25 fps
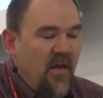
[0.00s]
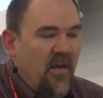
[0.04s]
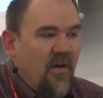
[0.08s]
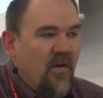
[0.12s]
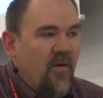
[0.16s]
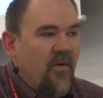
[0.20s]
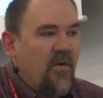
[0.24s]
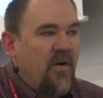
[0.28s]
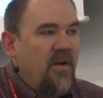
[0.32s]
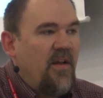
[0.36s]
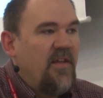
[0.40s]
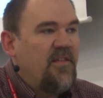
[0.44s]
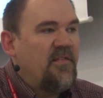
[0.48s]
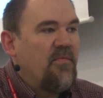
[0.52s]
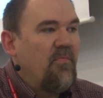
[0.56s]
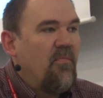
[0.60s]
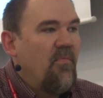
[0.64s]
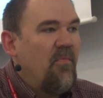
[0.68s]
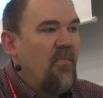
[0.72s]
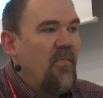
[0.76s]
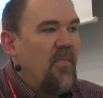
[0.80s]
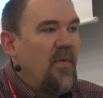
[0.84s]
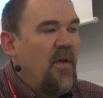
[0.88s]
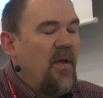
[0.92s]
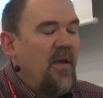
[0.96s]
Or
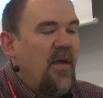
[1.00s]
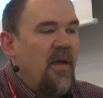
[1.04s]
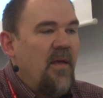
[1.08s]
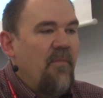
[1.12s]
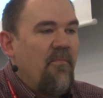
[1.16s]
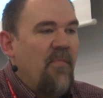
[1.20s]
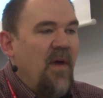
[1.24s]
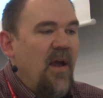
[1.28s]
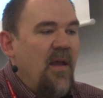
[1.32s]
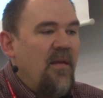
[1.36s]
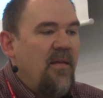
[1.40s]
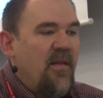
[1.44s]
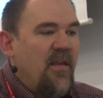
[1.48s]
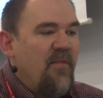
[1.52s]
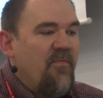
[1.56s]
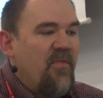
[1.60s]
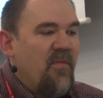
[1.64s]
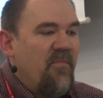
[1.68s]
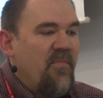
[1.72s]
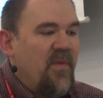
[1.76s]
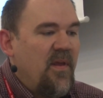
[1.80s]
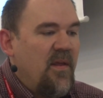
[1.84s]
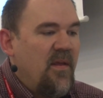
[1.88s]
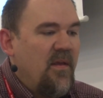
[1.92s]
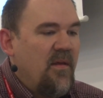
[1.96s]
it might even
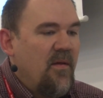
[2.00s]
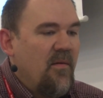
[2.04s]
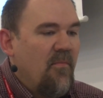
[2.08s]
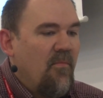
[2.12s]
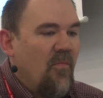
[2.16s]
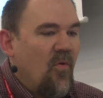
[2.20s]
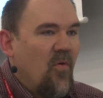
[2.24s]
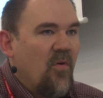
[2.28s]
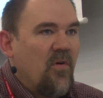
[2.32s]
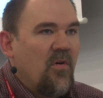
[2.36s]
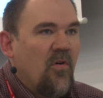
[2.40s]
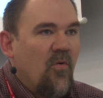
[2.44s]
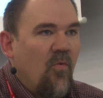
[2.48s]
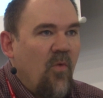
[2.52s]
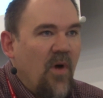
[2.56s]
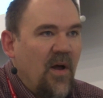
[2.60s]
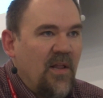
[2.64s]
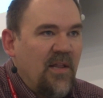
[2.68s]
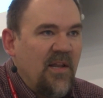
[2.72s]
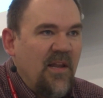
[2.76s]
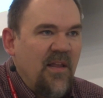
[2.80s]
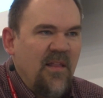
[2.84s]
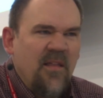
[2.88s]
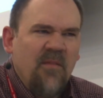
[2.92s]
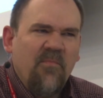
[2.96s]
be more
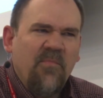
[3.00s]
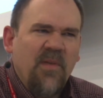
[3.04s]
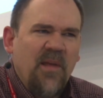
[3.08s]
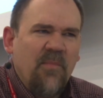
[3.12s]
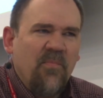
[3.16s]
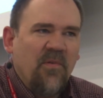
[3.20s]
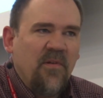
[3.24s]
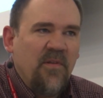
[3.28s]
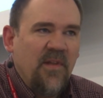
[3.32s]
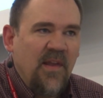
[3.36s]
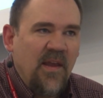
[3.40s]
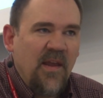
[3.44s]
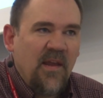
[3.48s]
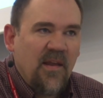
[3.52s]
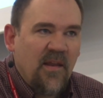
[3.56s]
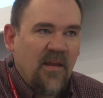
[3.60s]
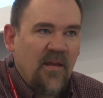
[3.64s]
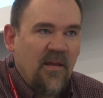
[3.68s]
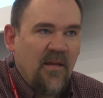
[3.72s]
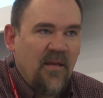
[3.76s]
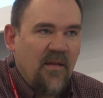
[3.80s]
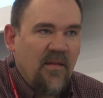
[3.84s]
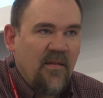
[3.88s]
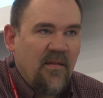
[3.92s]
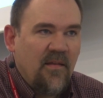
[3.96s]
quality than people need,
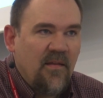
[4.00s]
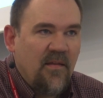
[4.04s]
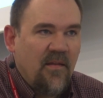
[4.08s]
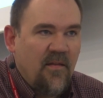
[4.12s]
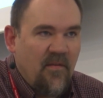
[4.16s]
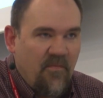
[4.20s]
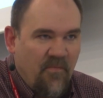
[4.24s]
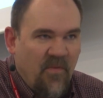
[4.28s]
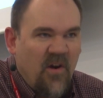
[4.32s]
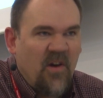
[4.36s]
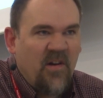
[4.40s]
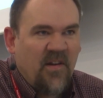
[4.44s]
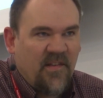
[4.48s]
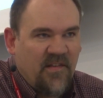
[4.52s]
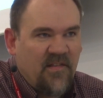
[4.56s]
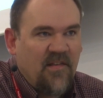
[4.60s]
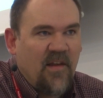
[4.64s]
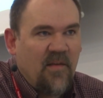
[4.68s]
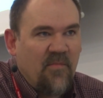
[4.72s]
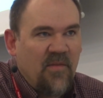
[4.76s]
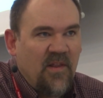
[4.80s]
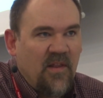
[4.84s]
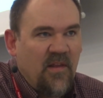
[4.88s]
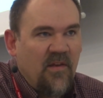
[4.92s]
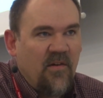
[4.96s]
the market
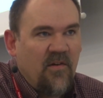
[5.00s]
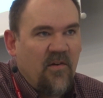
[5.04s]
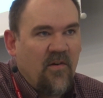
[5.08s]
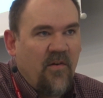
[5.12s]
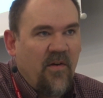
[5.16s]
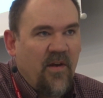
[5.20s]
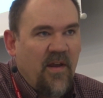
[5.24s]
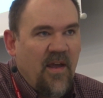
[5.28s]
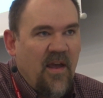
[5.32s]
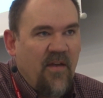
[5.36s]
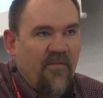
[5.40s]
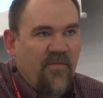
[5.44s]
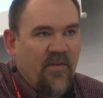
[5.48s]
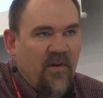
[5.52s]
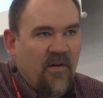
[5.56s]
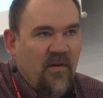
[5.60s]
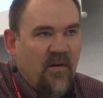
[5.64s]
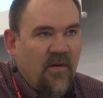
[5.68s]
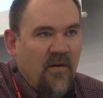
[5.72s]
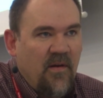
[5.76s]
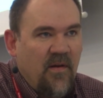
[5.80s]
segment that you're going after.